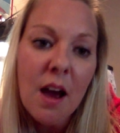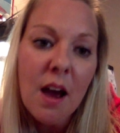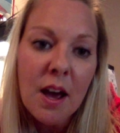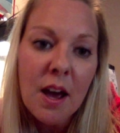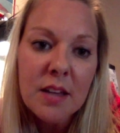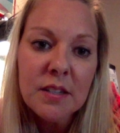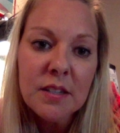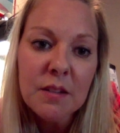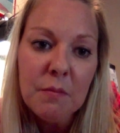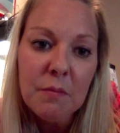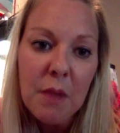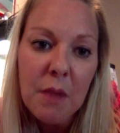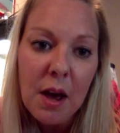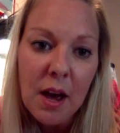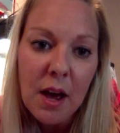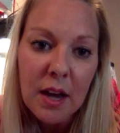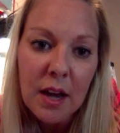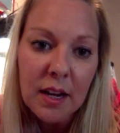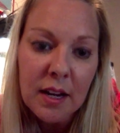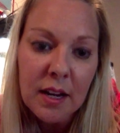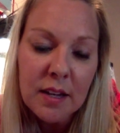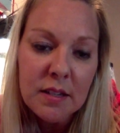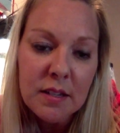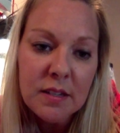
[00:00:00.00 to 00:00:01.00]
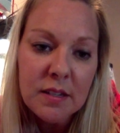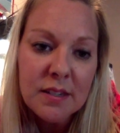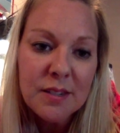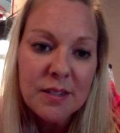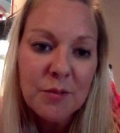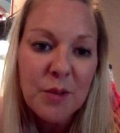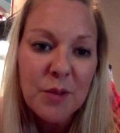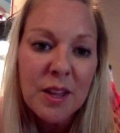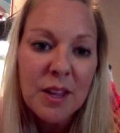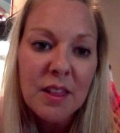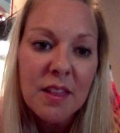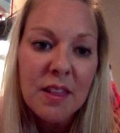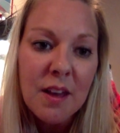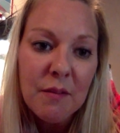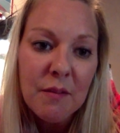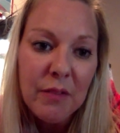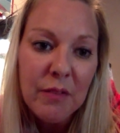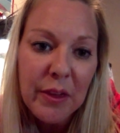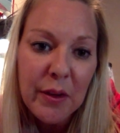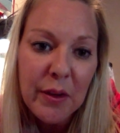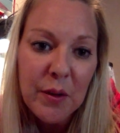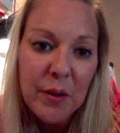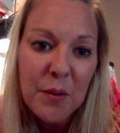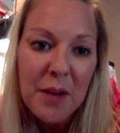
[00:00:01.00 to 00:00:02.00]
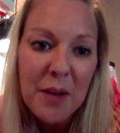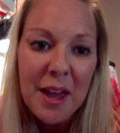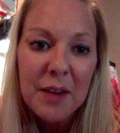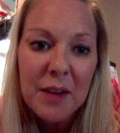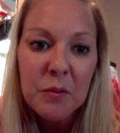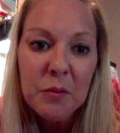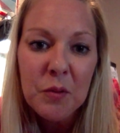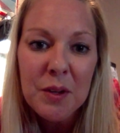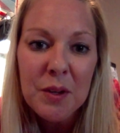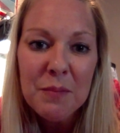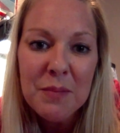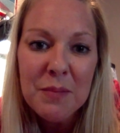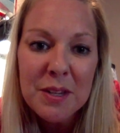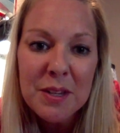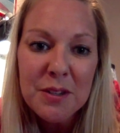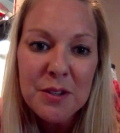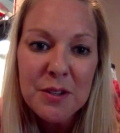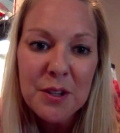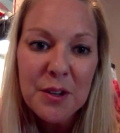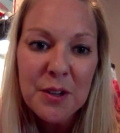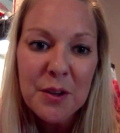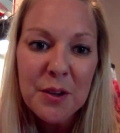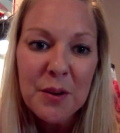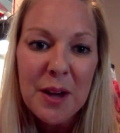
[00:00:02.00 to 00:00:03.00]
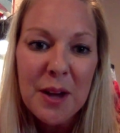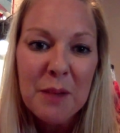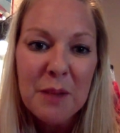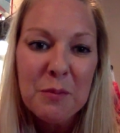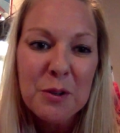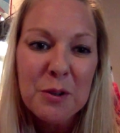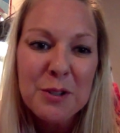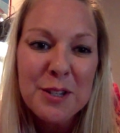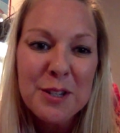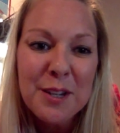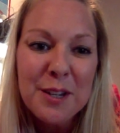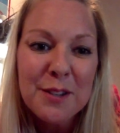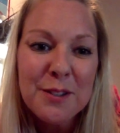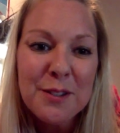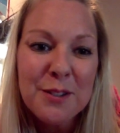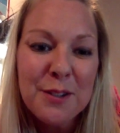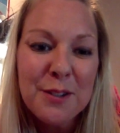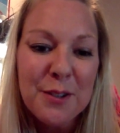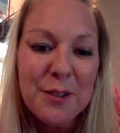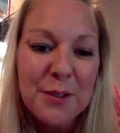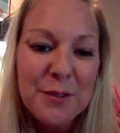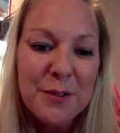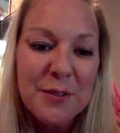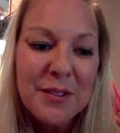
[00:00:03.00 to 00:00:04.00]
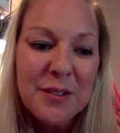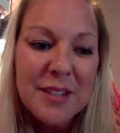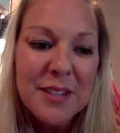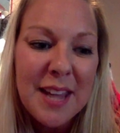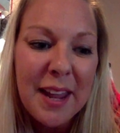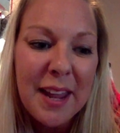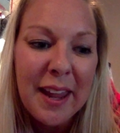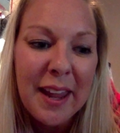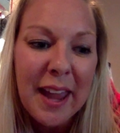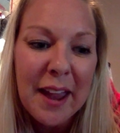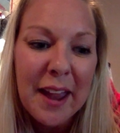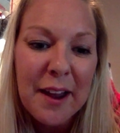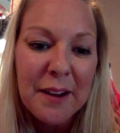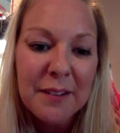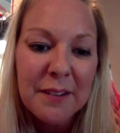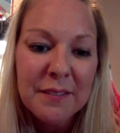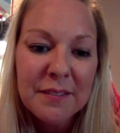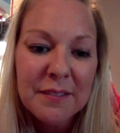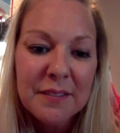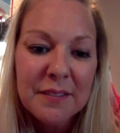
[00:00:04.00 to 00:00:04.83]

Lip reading: awesome audience. We love you and we miss you, and we'll see you soon. Take care.